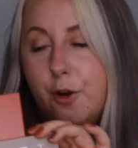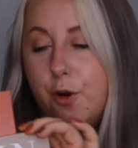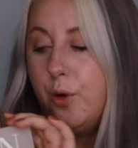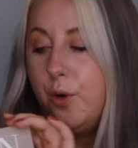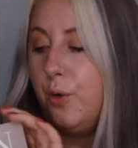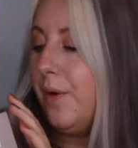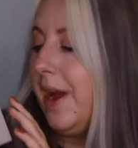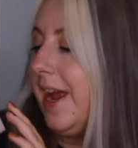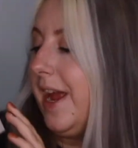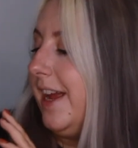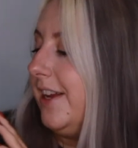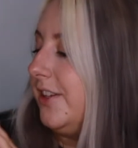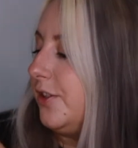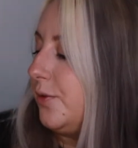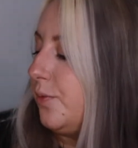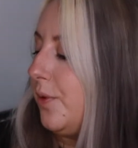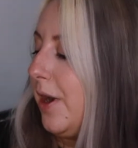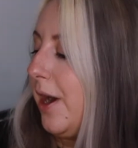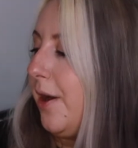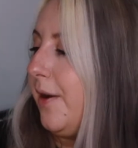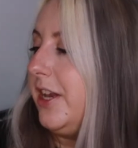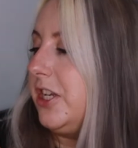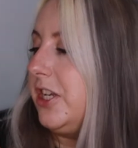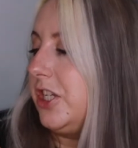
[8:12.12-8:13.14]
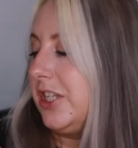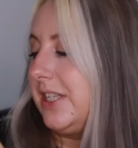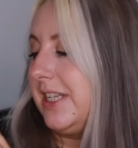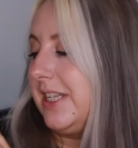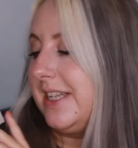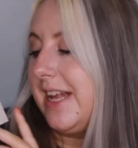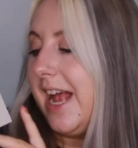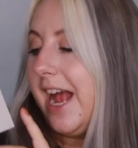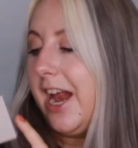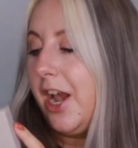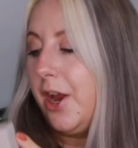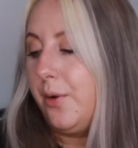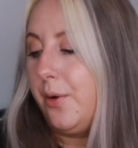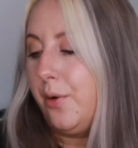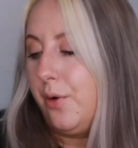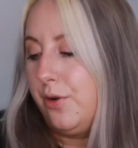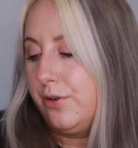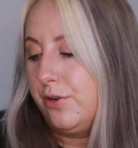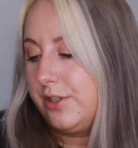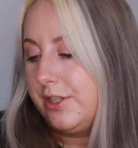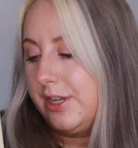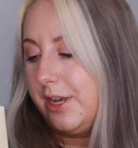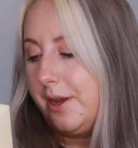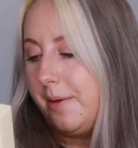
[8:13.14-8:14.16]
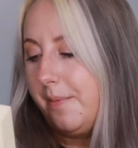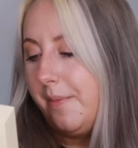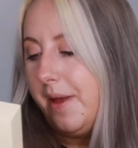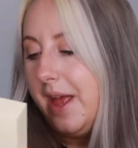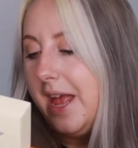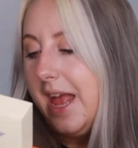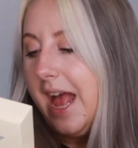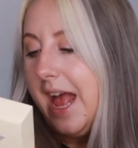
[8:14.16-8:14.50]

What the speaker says: hallway as well. And it just says, "Hello Autumn."